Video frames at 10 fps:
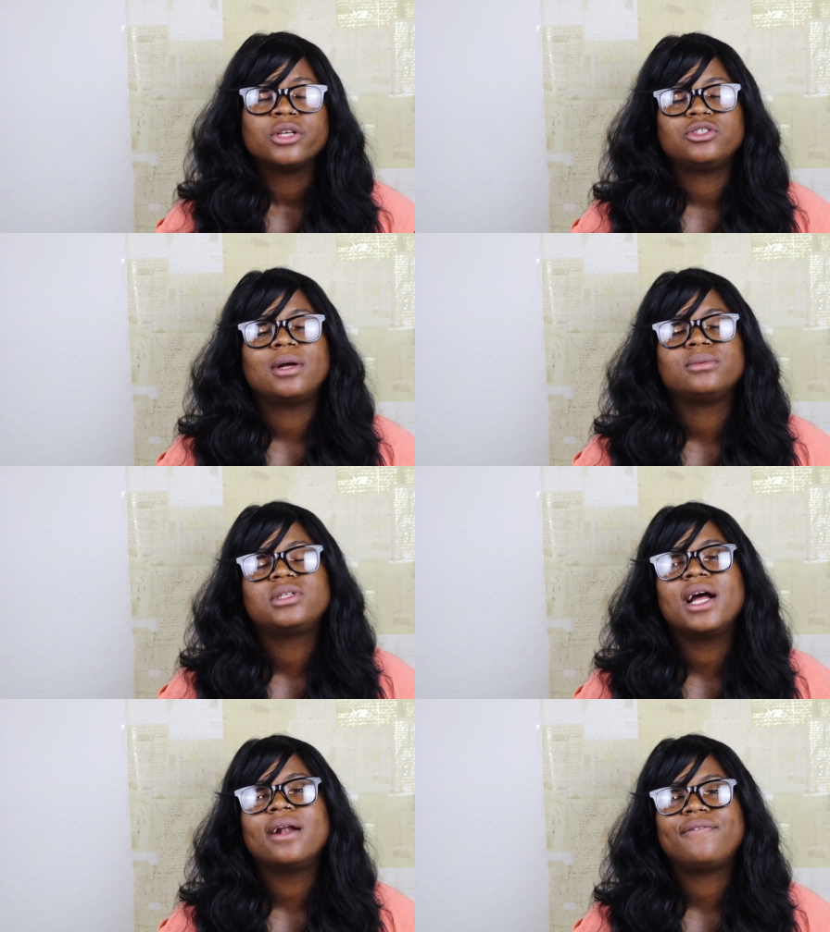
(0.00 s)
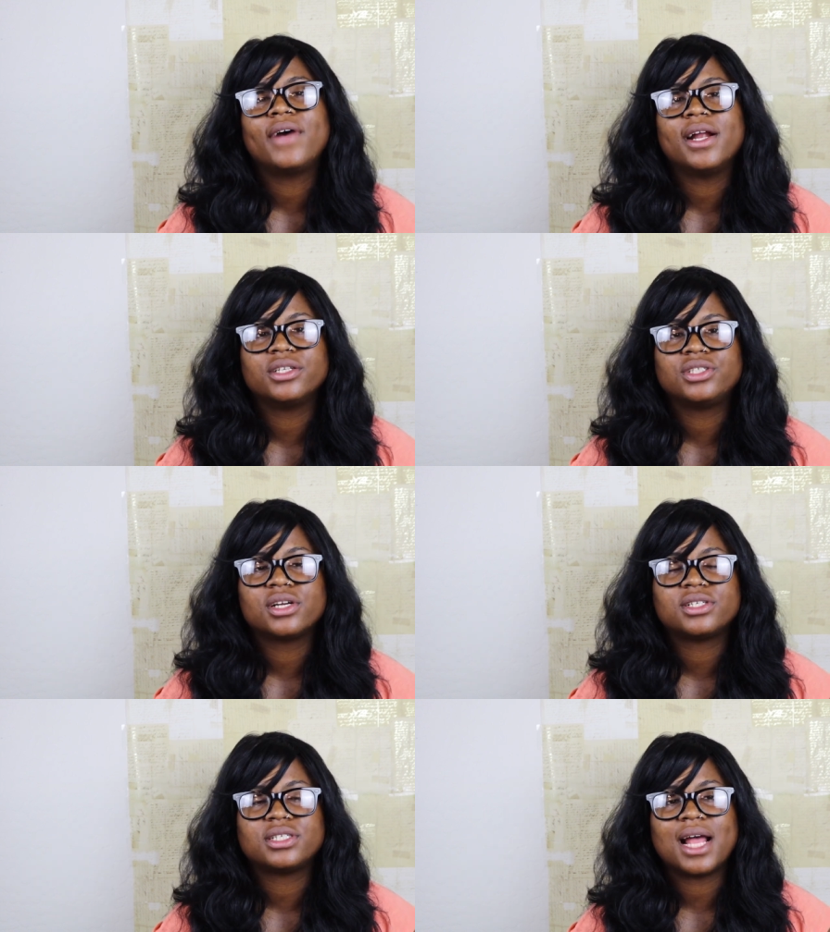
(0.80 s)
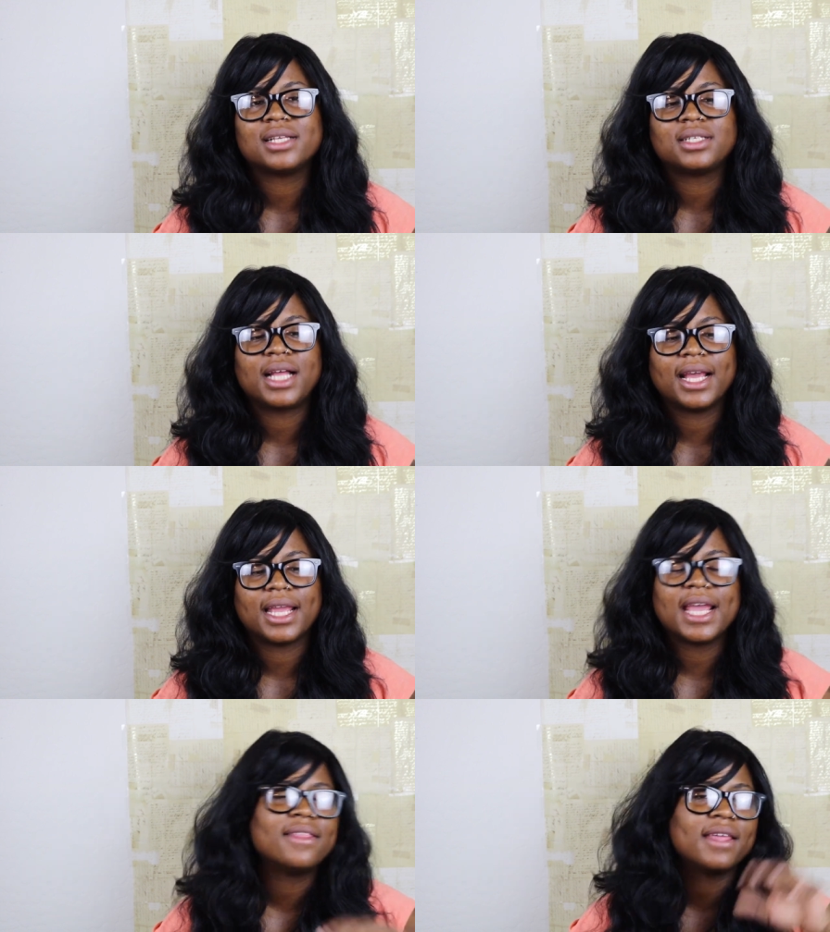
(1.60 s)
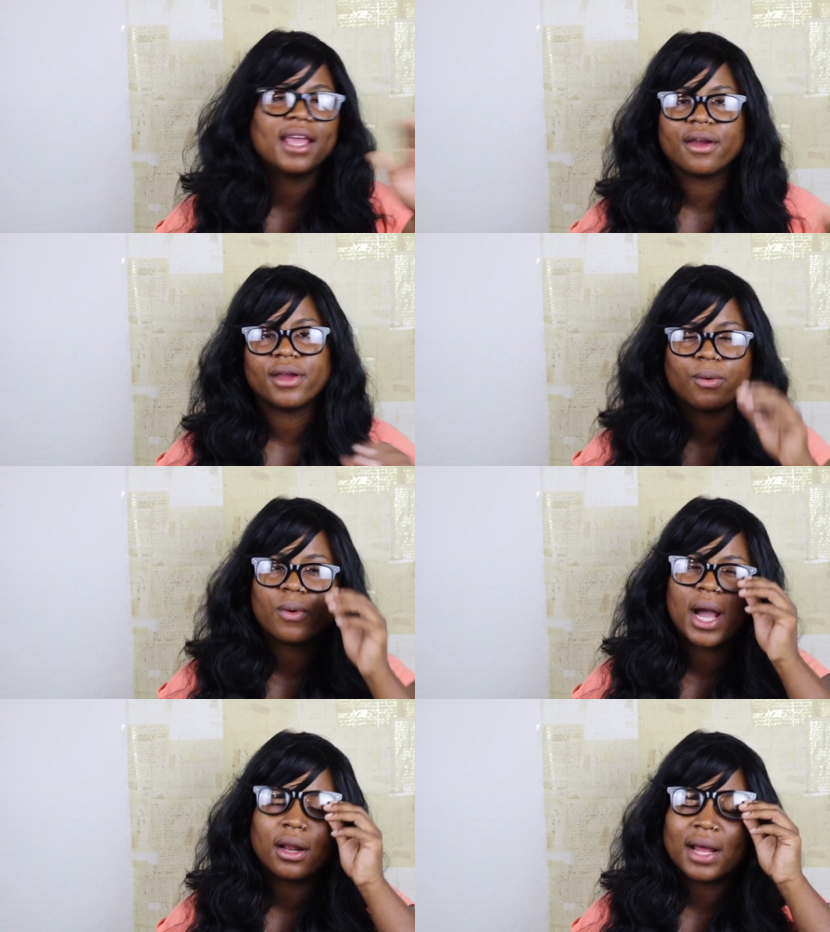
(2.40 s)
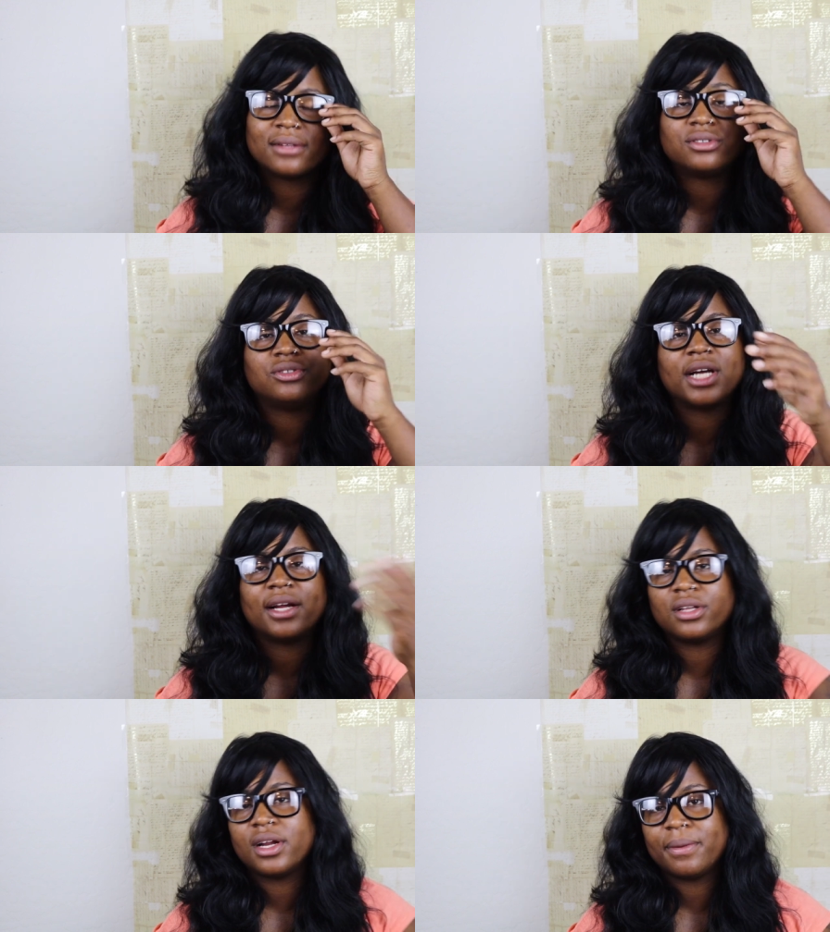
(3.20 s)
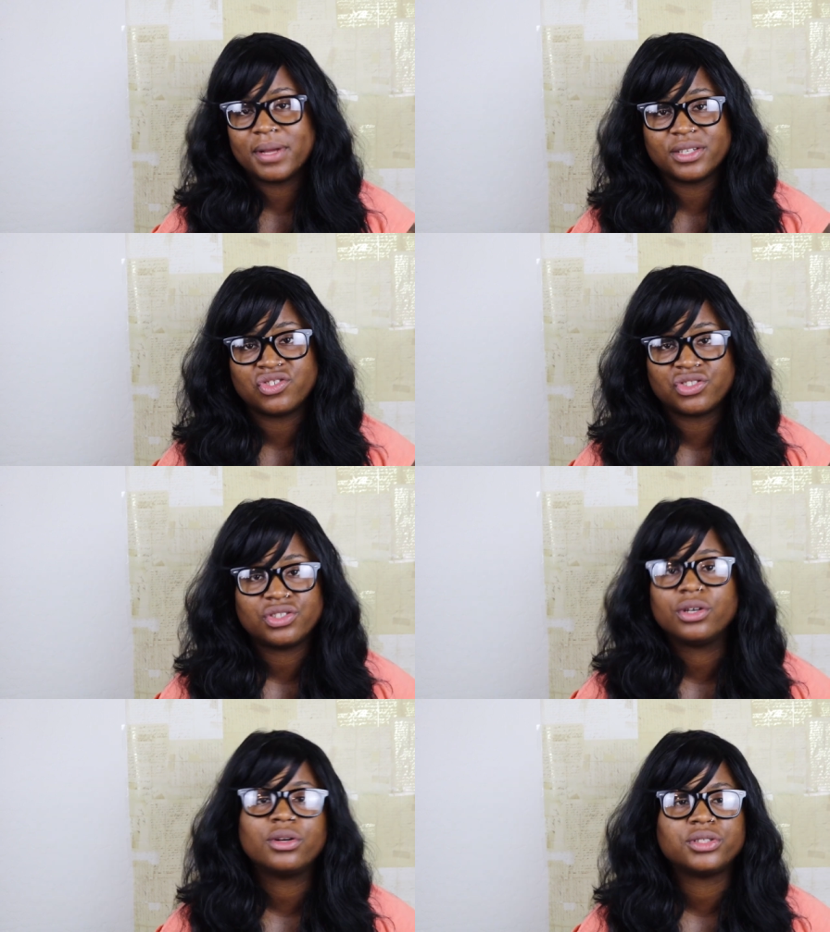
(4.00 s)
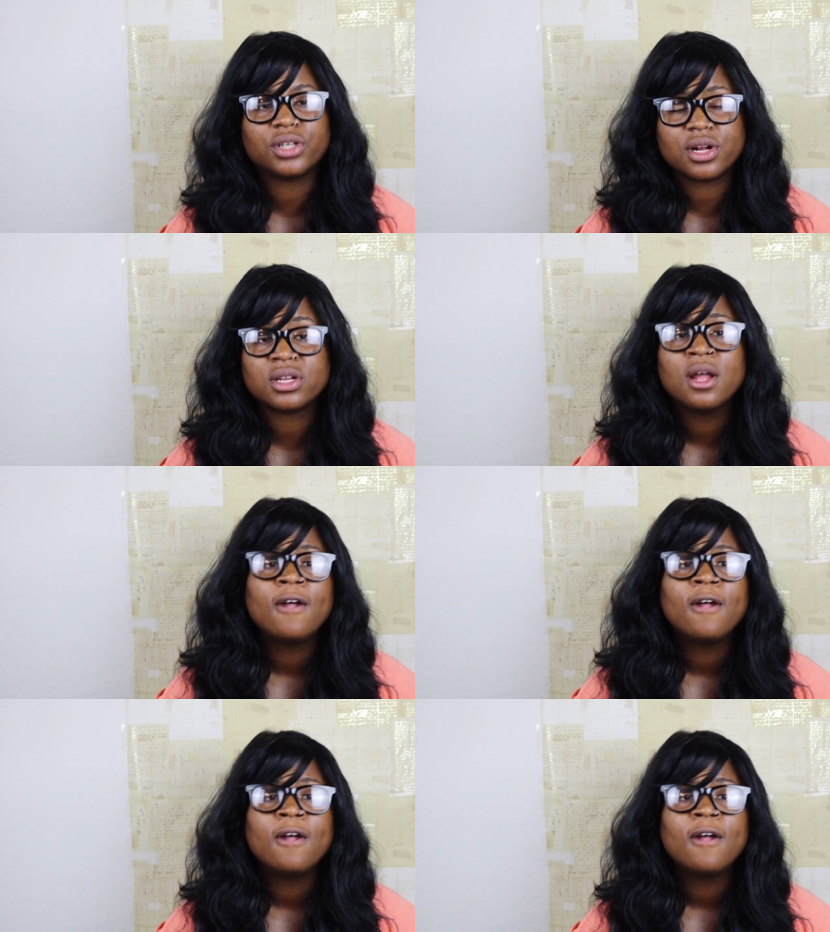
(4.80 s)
so I'm trying to find a church that's like in the area where I don't have to drive 30 minutes just to go to church.